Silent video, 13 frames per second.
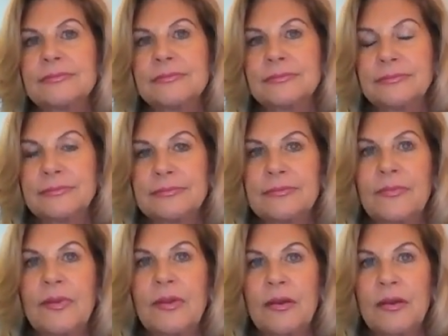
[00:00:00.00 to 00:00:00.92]

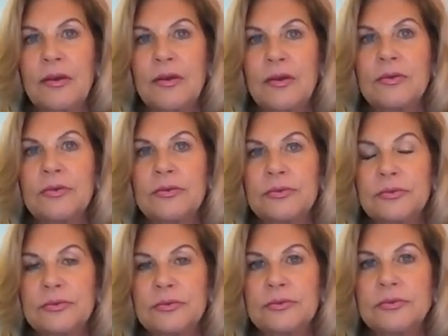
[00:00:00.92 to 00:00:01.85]

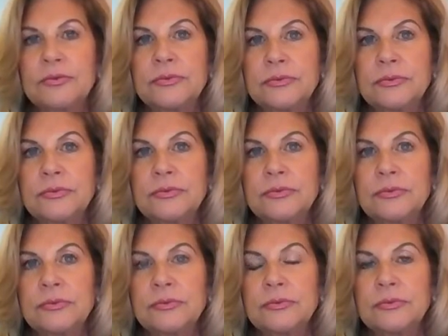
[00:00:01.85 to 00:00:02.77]

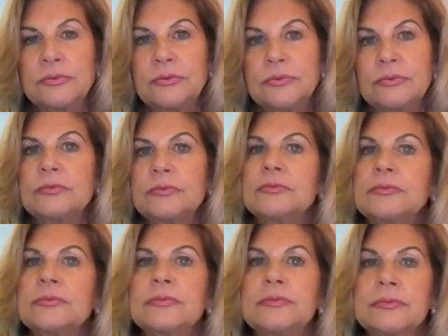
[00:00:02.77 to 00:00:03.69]

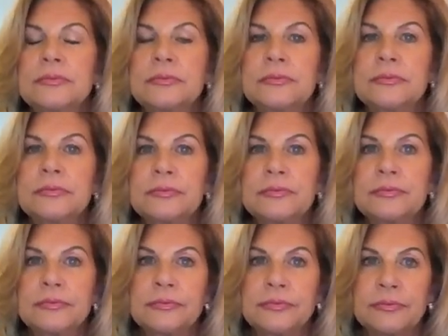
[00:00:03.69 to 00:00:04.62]

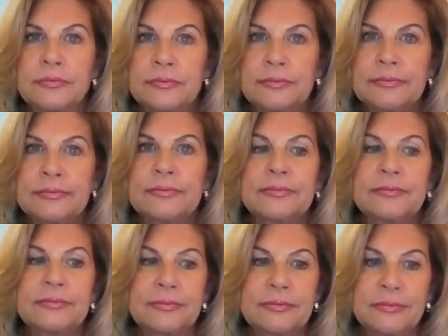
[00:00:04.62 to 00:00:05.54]

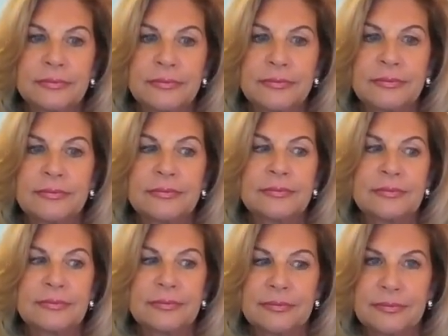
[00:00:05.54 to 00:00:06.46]

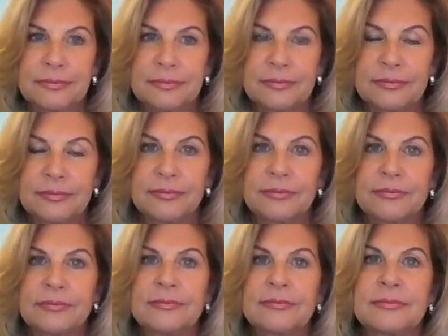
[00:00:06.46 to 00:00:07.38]

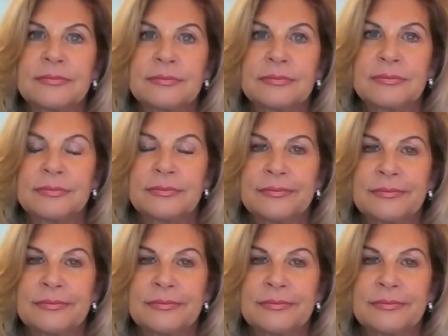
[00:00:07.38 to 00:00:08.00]
(not speaking)